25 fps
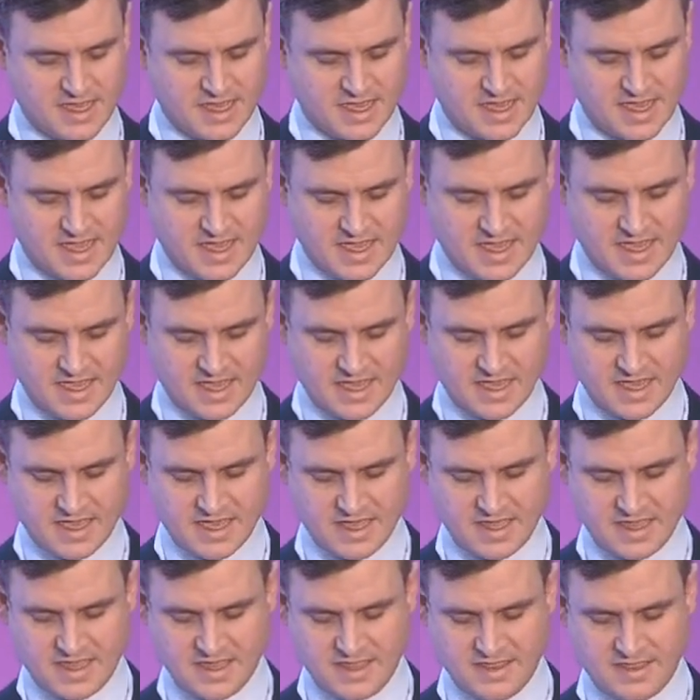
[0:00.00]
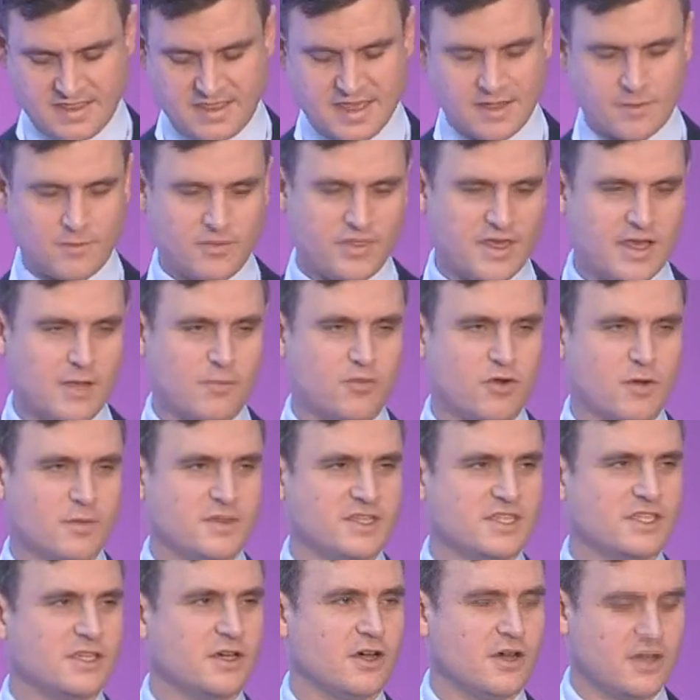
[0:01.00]
They'll
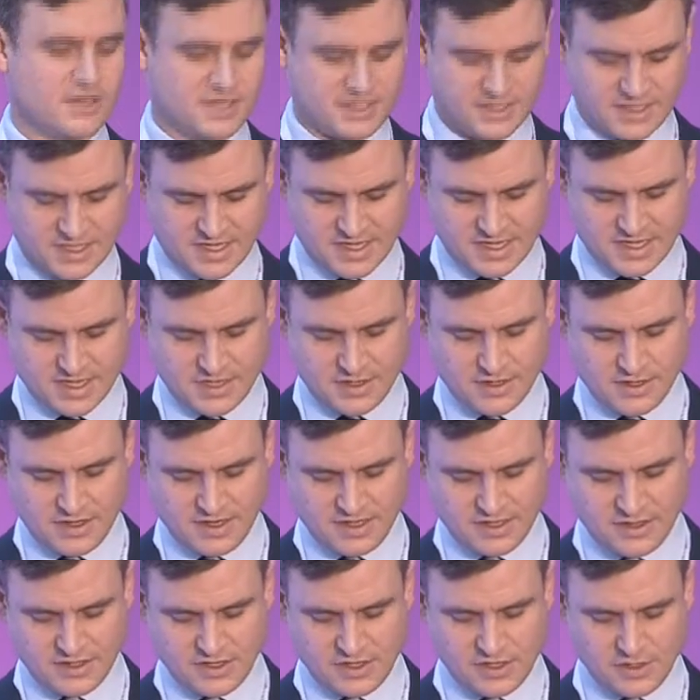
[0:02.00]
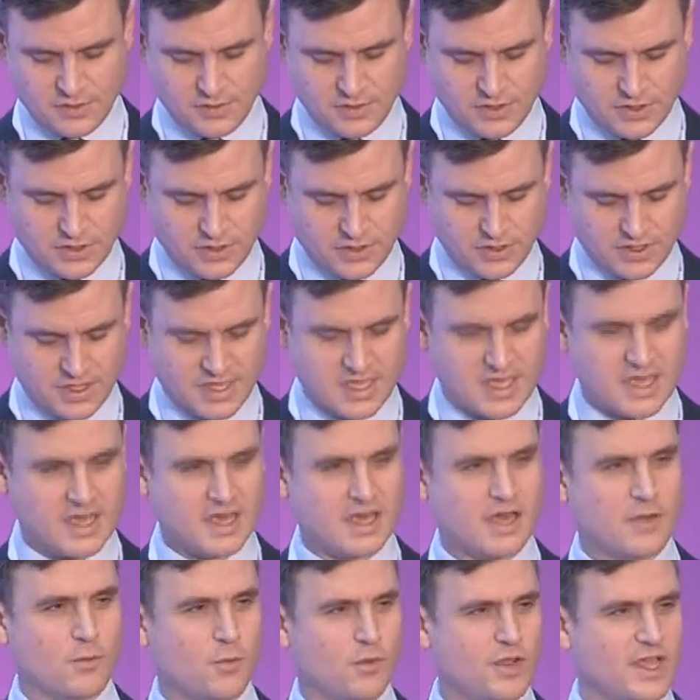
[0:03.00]
probably start early in the new year,
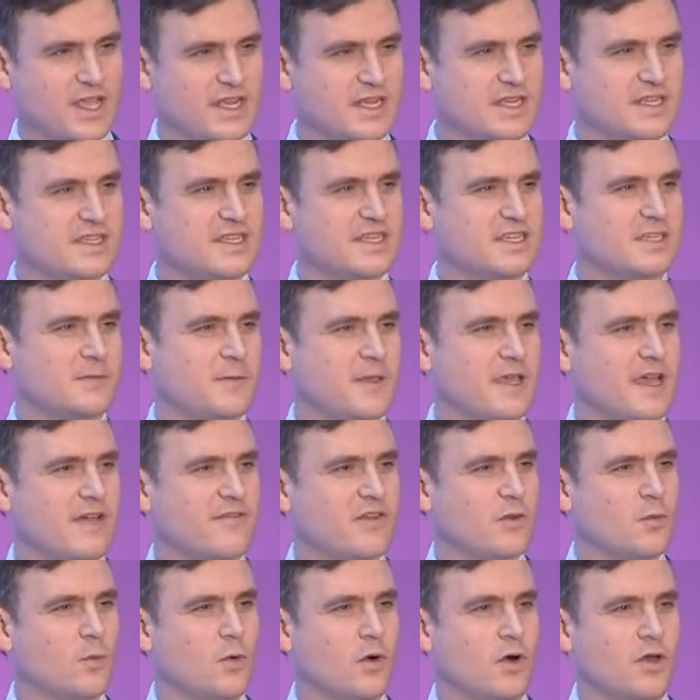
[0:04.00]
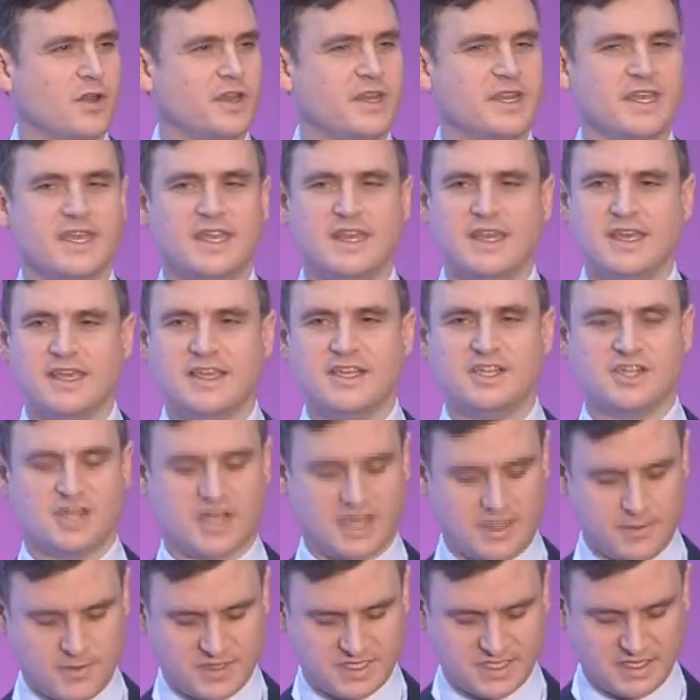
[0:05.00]
and we anticipate having one in each
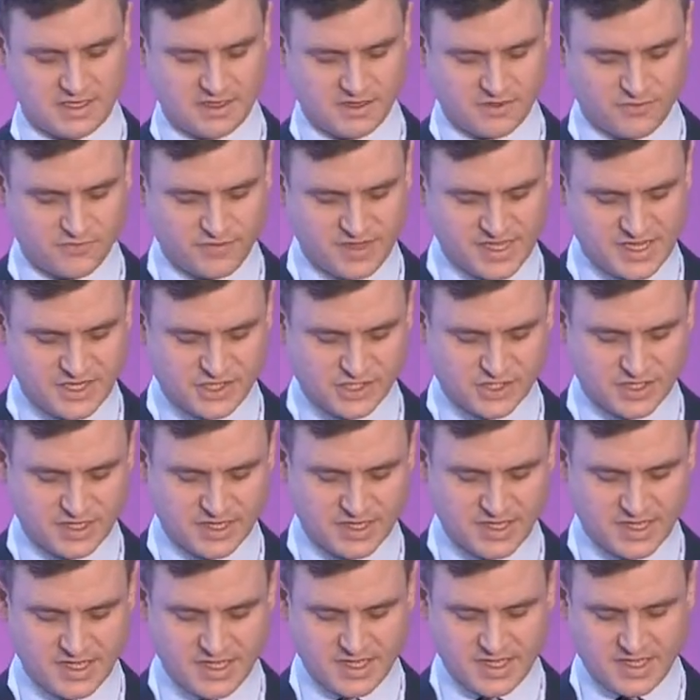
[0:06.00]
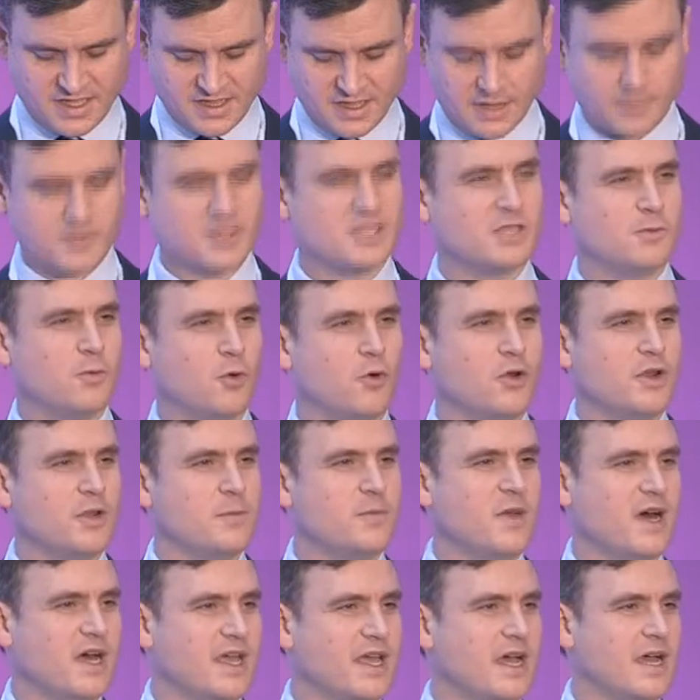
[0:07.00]
Highways England region. They'll be
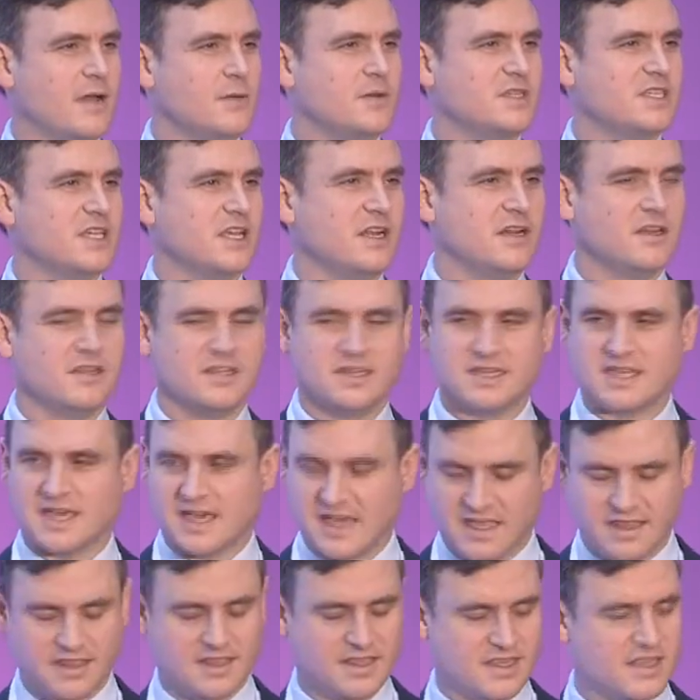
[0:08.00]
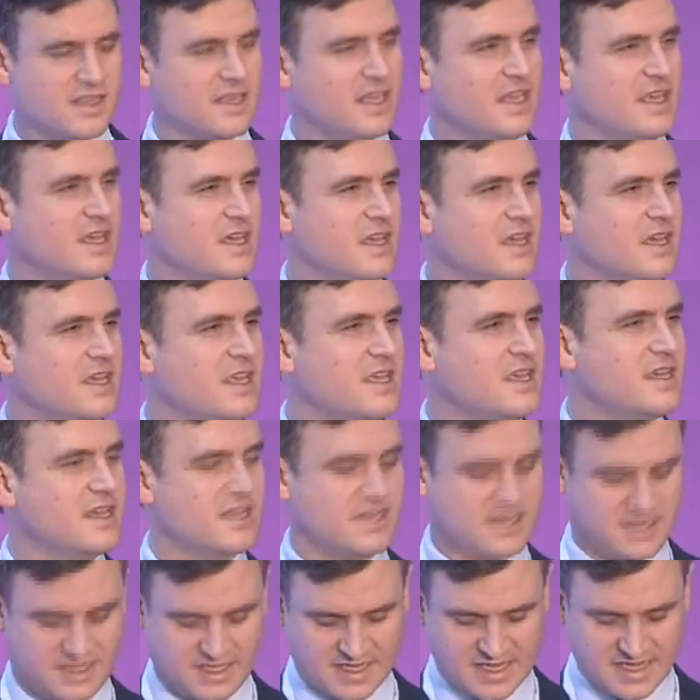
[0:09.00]
supported by Highways England and the key
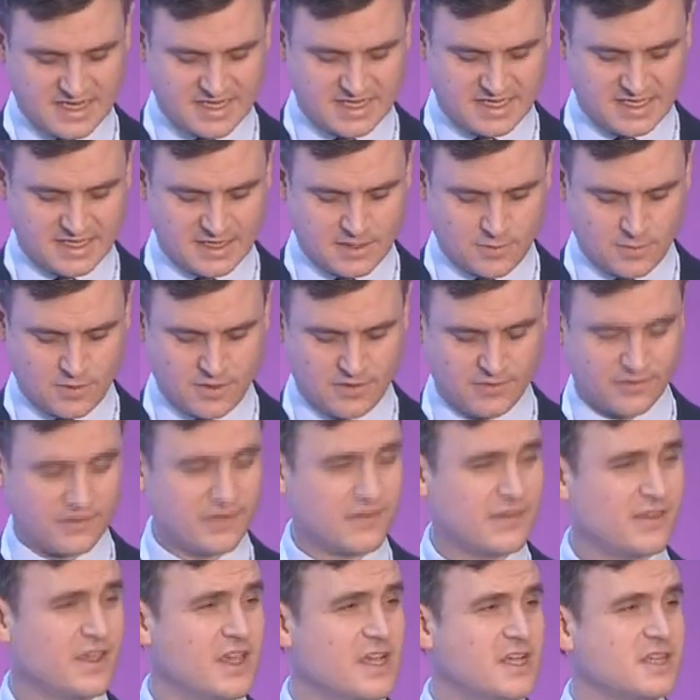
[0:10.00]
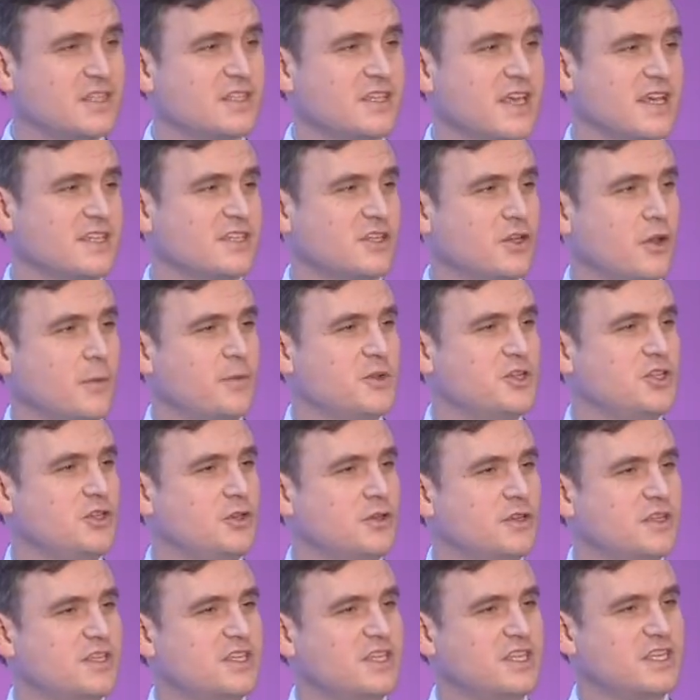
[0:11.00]
Tier 1s. So that's an
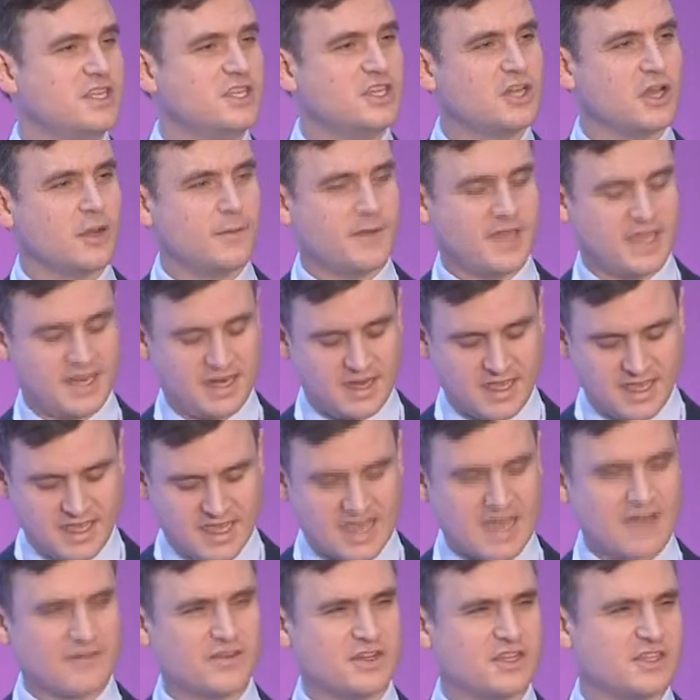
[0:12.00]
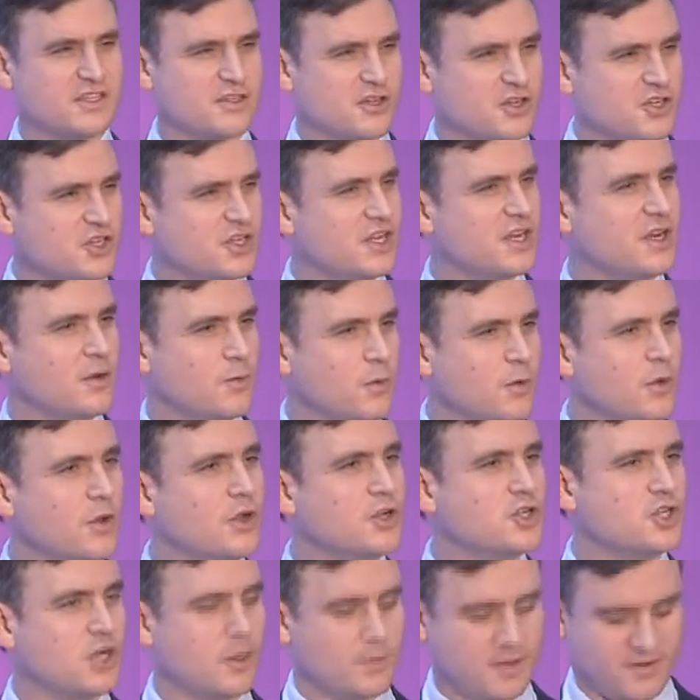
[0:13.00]
opportunity to come in, have a discussion in a
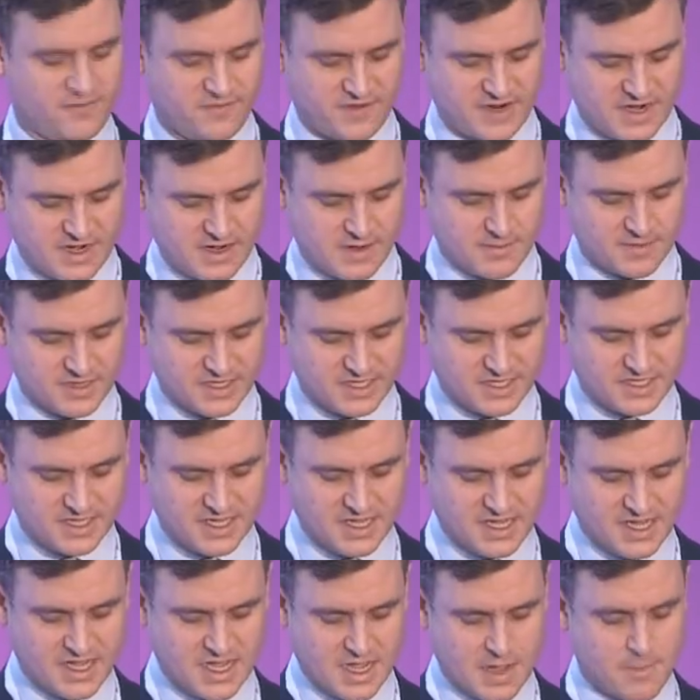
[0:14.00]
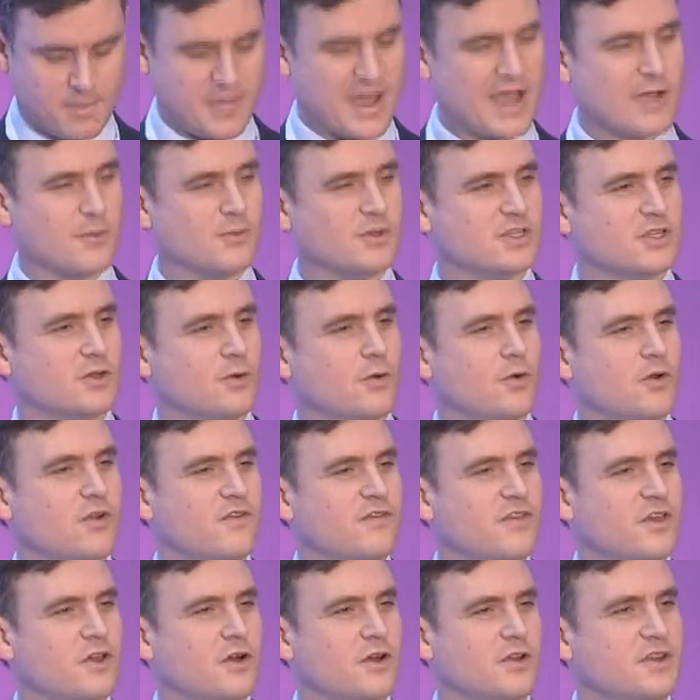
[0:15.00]
workshop environment about all
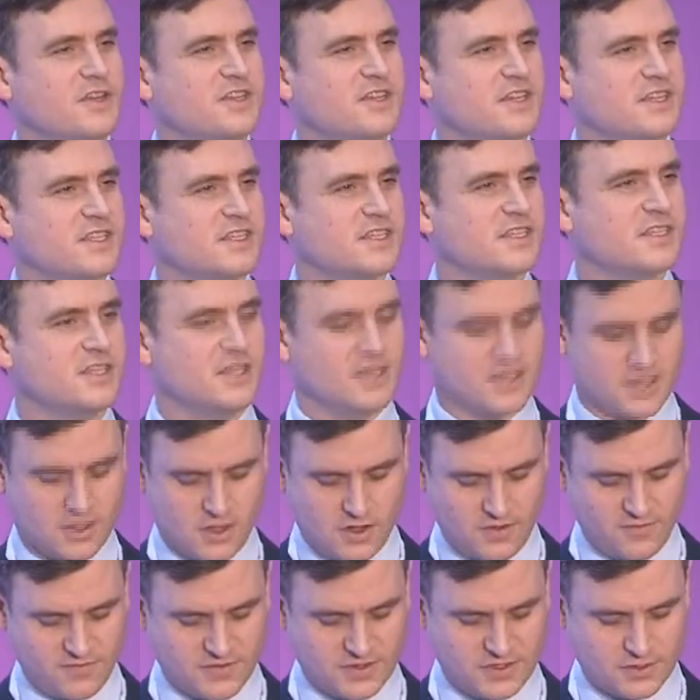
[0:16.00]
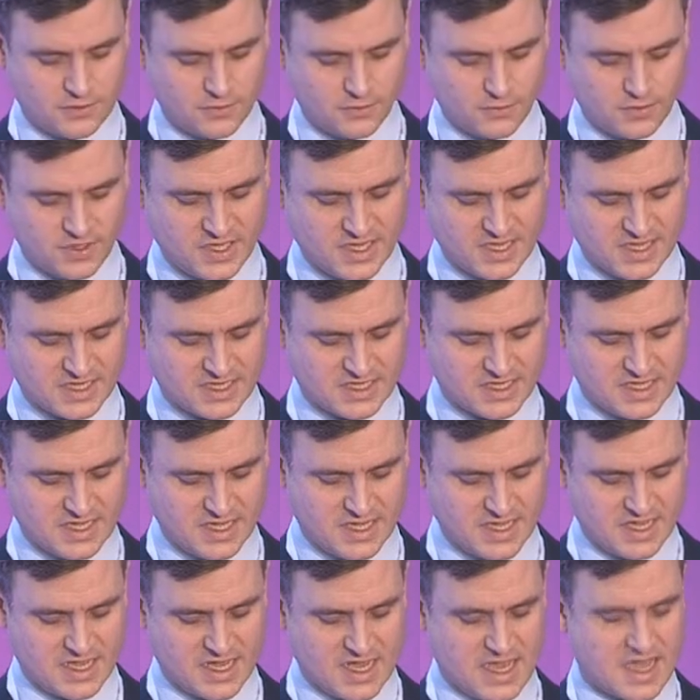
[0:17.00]
of the contents of the toolkit,
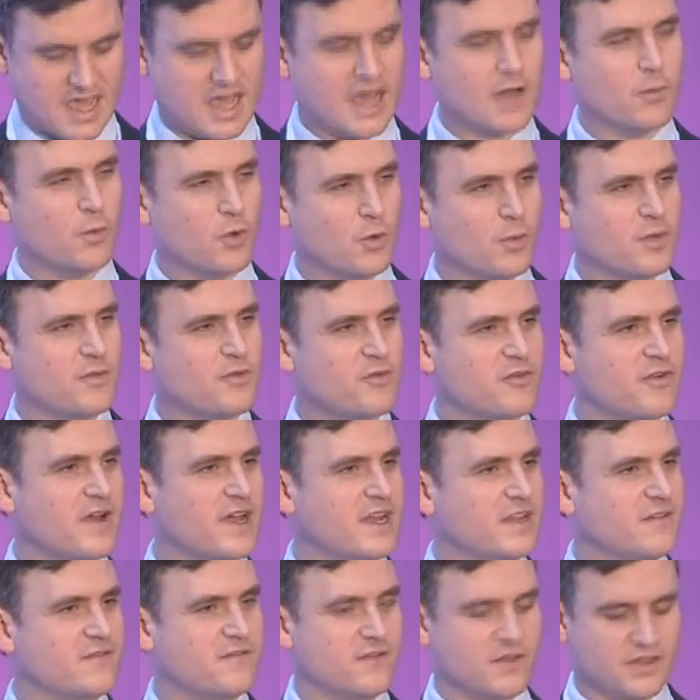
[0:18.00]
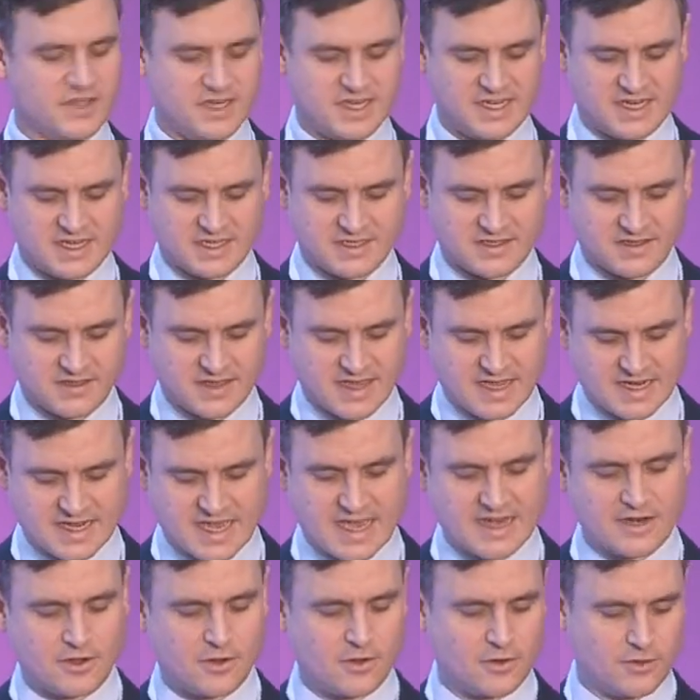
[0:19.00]
and we'll be providing further details of that
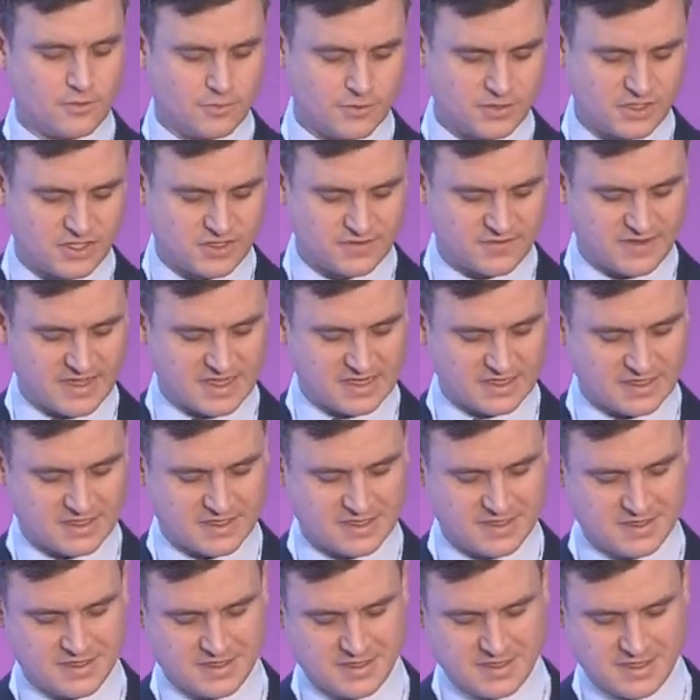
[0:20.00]
at our launch event.